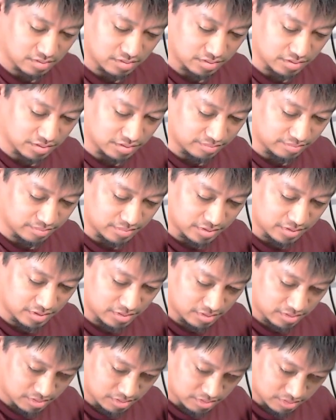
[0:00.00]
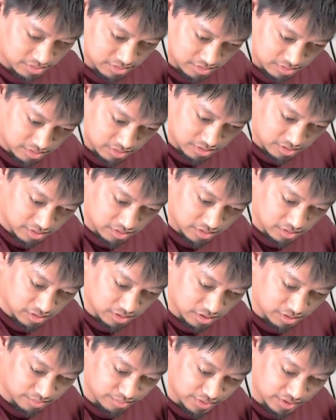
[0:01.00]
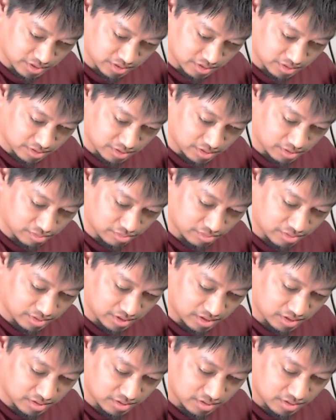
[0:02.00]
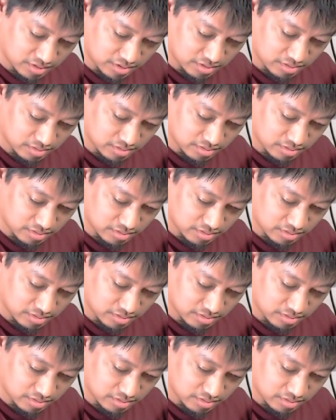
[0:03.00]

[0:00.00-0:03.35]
some nubs and other things,